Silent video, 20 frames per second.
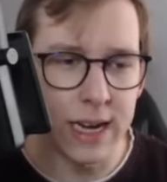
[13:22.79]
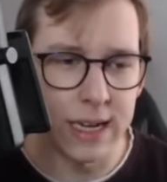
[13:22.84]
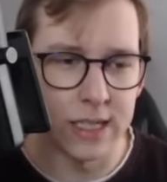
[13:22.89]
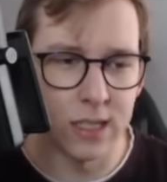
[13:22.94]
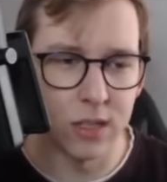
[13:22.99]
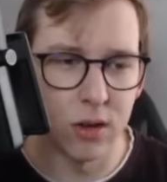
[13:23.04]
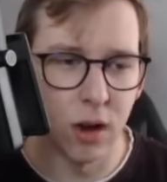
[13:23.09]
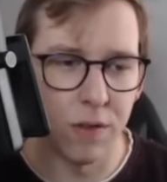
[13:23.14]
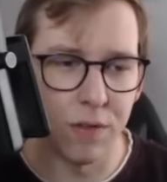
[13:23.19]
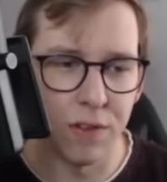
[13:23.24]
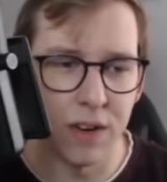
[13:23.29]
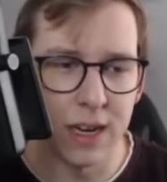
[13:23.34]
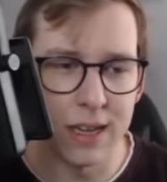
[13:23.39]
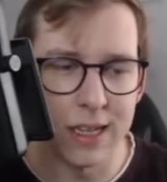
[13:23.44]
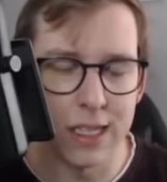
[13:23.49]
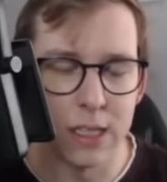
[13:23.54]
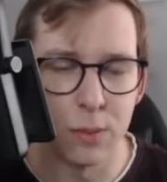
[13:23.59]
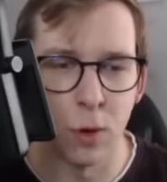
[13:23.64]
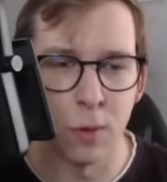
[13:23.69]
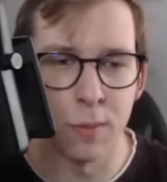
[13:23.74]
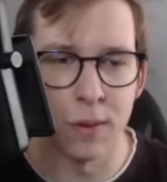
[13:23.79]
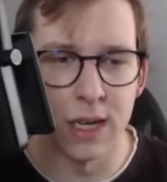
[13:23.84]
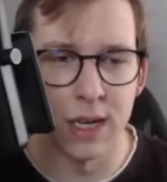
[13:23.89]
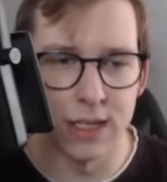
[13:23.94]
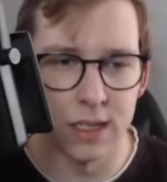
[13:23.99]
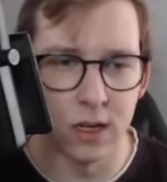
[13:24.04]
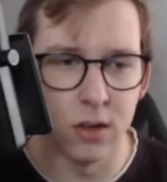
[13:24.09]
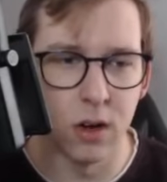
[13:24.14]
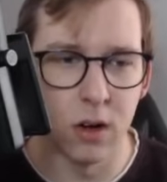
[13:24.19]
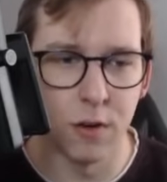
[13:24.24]
And so I feel like this Pokemon
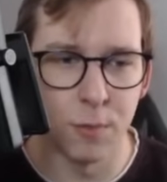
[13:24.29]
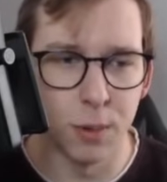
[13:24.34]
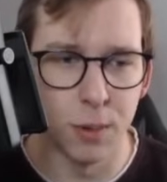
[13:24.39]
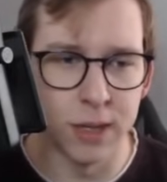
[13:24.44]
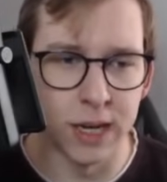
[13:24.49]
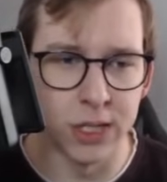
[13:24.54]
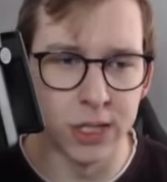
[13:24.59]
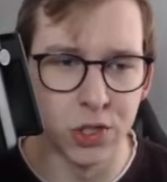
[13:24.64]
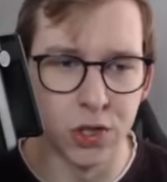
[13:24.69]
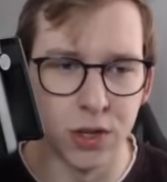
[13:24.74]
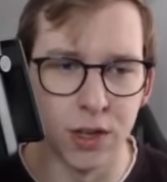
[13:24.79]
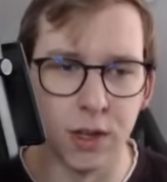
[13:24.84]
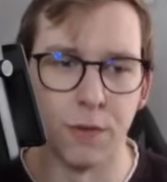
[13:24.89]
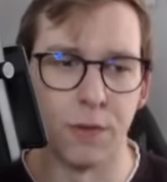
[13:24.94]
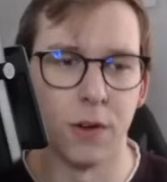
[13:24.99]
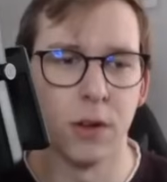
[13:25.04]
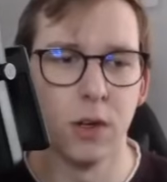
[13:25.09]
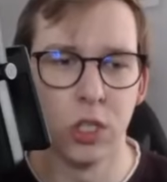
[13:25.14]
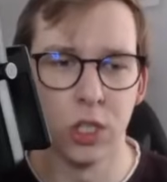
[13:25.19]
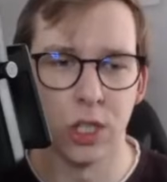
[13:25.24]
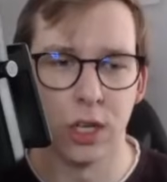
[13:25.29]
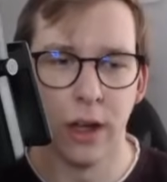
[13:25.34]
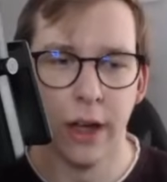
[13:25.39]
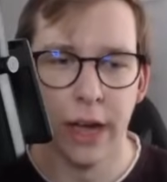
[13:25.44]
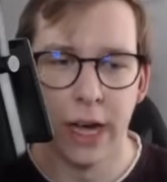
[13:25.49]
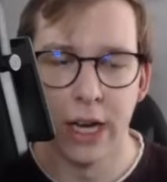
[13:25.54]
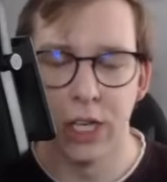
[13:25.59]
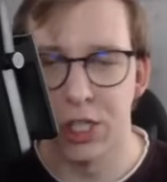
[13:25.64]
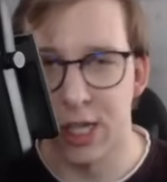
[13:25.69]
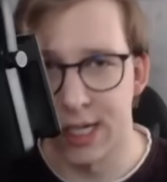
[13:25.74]
has a lot of potential in the future,
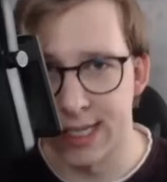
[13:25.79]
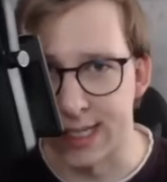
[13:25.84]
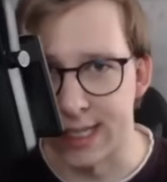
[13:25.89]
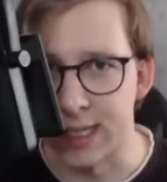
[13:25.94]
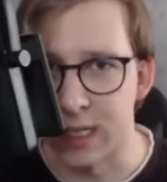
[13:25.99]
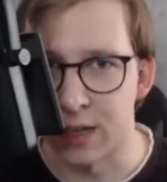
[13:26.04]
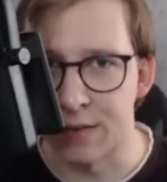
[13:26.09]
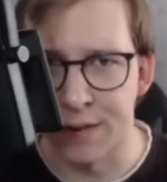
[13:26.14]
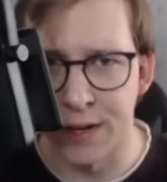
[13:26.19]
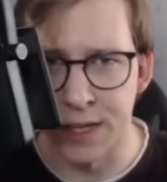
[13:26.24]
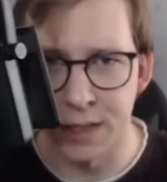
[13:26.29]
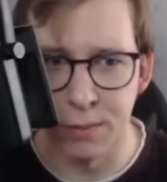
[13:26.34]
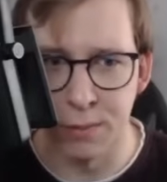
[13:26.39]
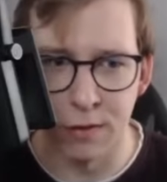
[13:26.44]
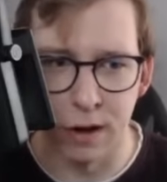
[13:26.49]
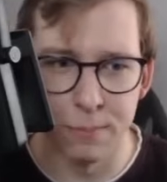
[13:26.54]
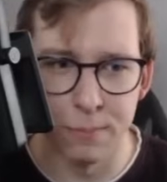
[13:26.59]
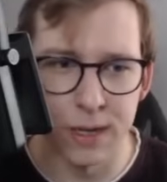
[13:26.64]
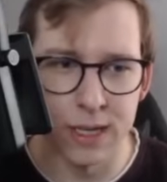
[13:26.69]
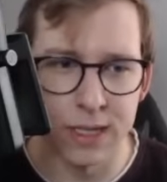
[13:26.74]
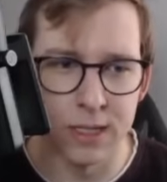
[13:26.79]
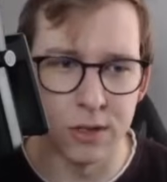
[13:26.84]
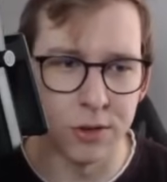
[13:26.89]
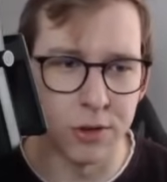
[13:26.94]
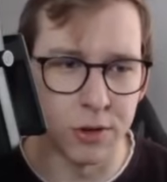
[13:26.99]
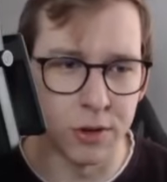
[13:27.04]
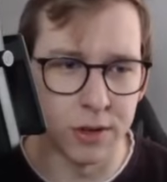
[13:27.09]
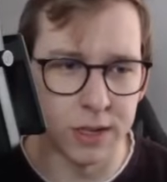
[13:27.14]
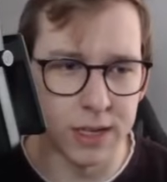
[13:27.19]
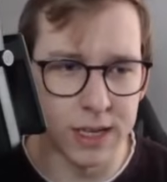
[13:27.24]
just needs a fast move update. So
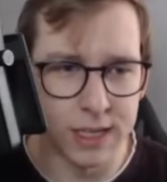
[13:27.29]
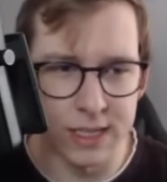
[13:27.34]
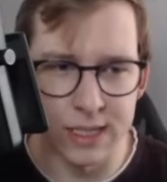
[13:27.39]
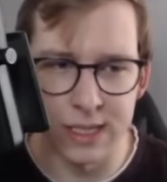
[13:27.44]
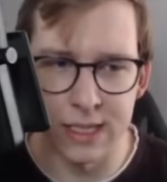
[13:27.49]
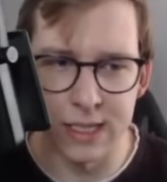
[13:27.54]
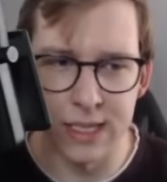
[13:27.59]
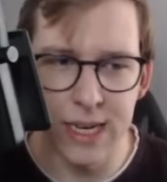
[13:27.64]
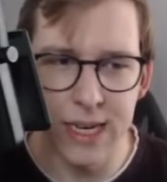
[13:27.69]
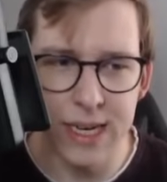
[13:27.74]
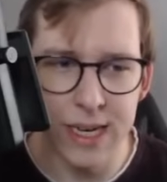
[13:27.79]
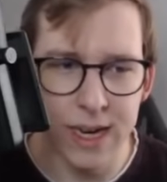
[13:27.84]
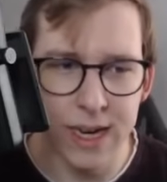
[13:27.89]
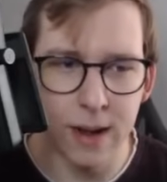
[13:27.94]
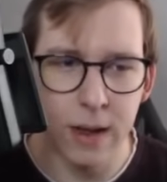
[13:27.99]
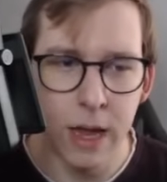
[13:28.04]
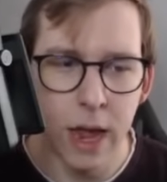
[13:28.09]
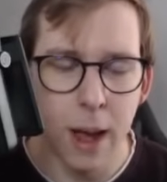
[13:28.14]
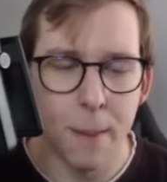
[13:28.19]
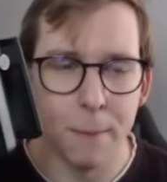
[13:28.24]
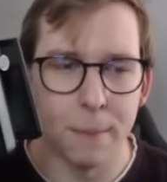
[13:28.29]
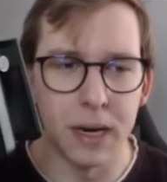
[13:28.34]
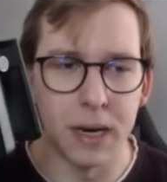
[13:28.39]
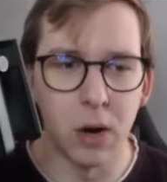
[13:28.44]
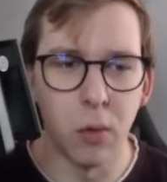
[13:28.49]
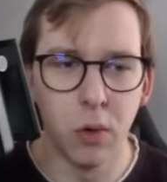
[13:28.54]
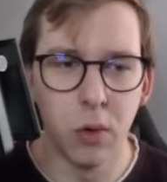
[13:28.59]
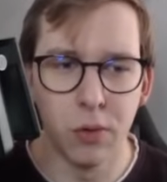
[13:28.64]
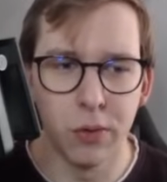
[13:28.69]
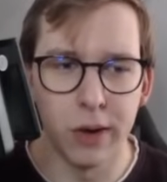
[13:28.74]
currently it's in C tier, but
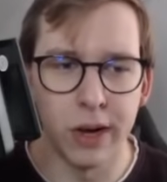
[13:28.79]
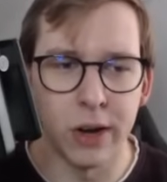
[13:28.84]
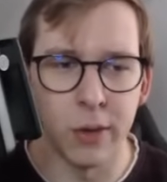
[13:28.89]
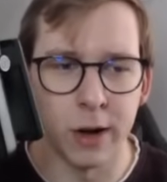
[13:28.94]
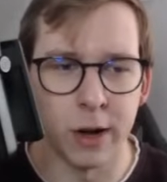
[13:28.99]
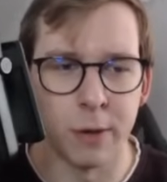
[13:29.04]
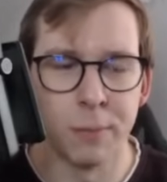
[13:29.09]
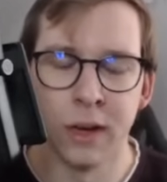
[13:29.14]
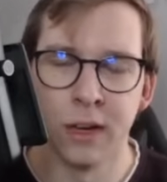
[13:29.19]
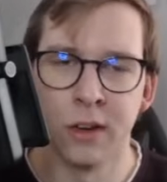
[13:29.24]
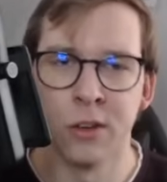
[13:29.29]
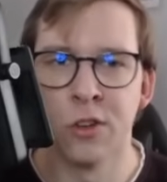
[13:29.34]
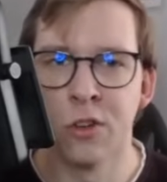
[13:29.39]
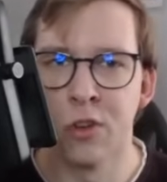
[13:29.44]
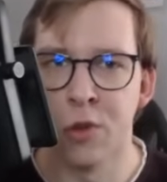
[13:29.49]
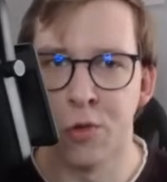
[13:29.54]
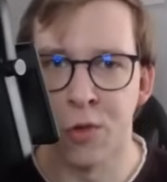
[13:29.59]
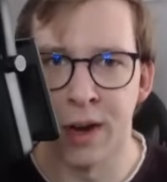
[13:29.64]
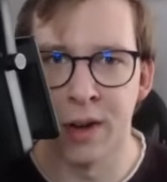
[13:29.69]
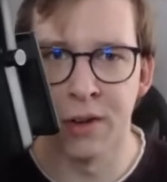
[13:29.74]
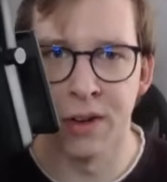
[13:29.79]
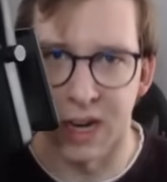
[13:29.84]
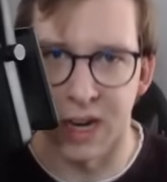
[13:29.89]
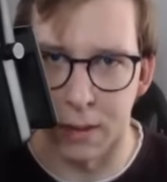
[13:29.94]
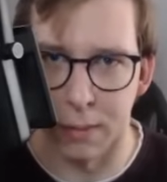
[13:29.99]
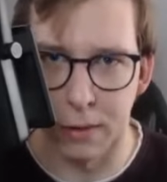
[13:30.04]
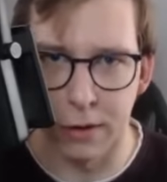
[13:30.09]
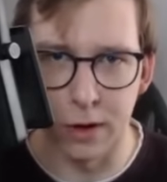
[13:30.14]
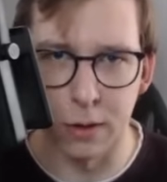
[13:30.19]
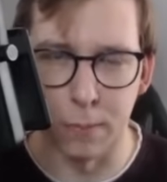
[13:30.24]
I would really recommend you to try to get
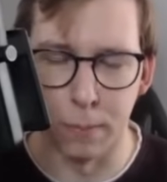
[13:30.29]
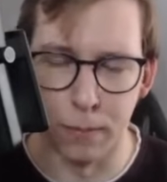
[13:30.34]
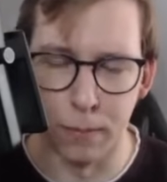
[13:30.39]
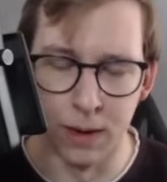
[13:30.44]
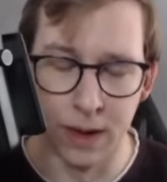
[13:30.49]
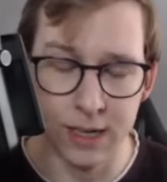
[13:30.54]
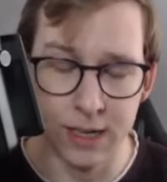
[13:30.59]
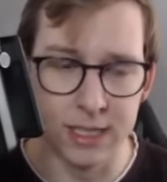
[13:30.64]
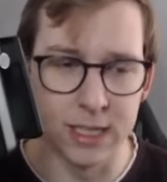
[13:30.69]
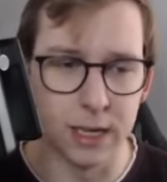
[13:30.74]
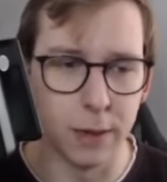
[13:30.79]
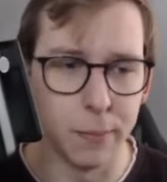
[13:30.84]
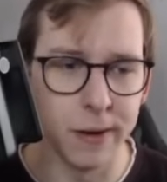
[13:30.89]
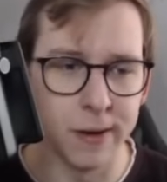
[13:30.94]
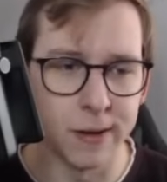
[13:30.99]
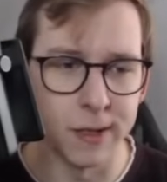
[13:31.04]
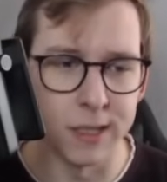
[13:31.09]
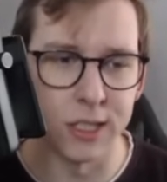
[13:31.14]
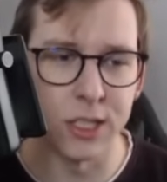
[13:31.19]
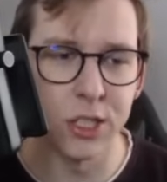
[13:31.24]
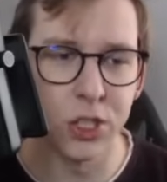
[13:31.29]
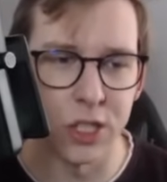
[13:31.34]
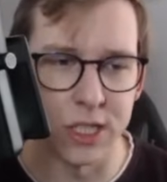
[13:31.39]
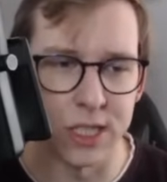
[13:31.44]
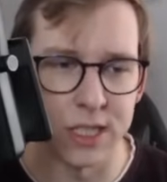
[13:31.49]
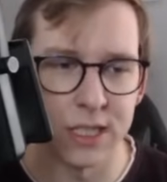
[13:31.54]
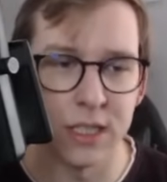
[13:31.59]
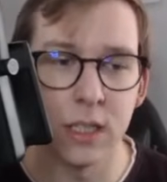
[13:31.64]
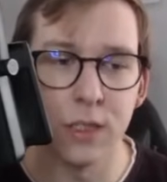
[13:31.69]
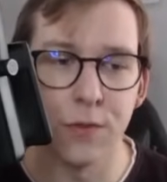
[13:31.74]
a good Blitzel because it
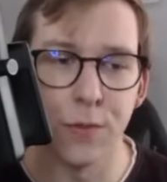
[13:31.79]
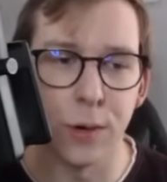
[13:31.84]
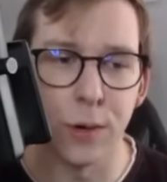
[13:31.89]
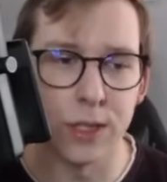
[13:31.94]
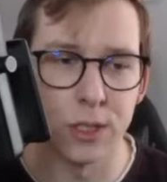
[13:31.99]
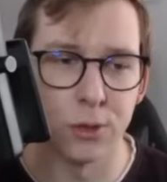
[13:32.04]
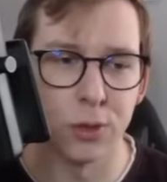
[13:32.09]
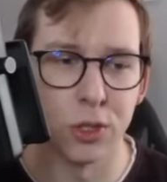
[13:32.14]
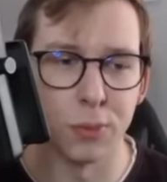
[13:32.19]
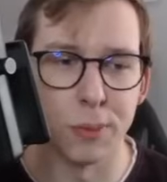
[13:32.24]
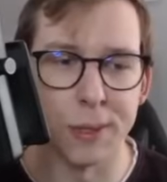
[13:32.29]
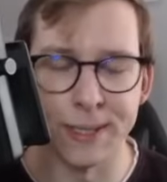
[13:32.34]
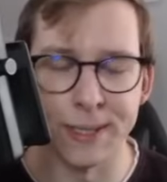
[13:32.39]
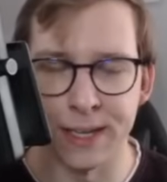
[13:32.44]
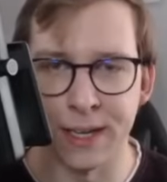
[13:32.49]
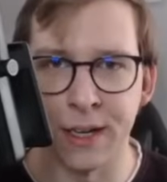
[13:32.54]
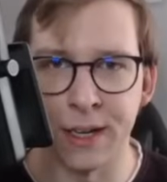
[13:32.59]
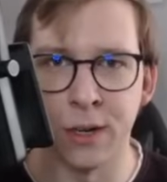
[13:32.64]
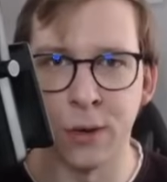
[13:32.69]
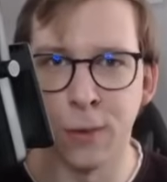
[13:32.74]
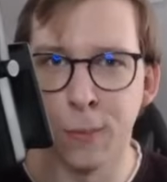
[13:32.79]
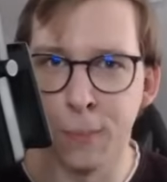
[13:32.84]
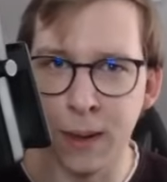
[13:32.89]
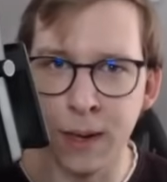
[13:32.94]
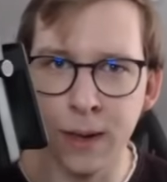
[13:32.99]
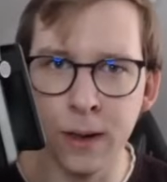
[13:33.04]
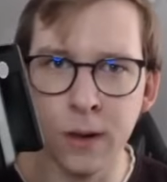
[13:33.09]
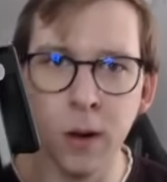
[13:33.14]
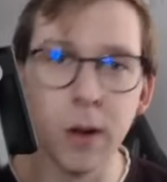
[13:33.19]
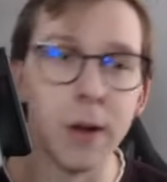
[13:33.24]
just needs Volt Switch basically to
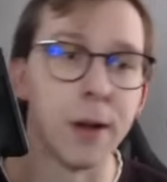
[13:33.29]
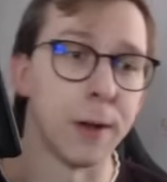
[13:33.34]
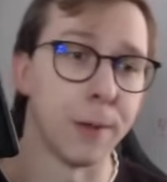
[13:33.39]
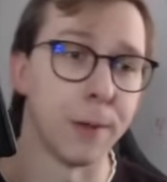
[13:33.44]
be good.